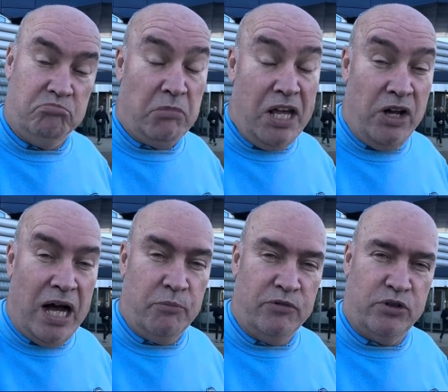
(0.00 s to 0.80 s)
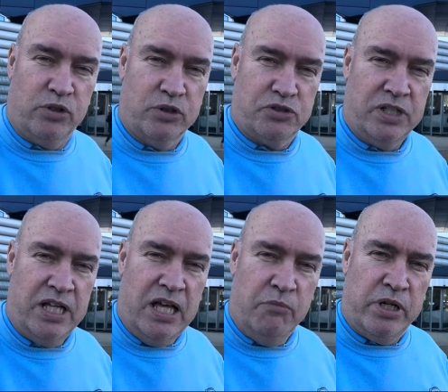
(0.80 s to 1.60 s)
Might not happen, of course,
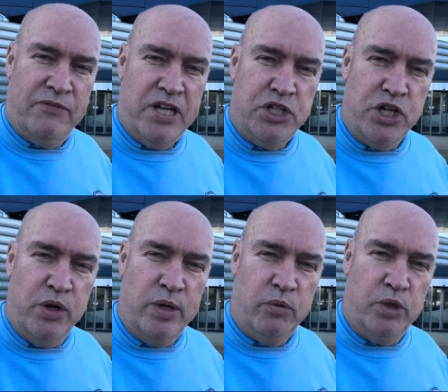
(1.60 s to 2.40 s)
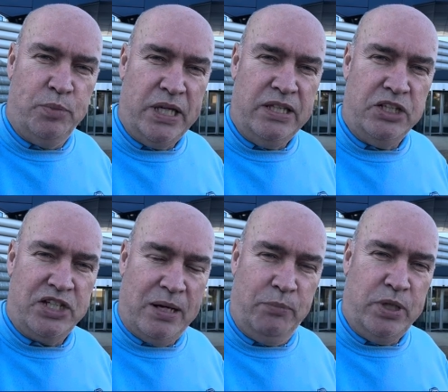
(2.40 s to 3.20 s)
but if they do, it would be the
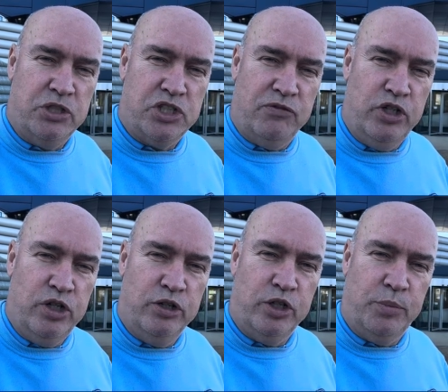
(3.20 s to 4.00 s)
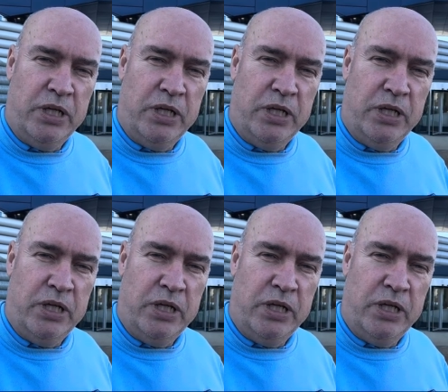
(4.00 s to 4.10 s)
champions of Europe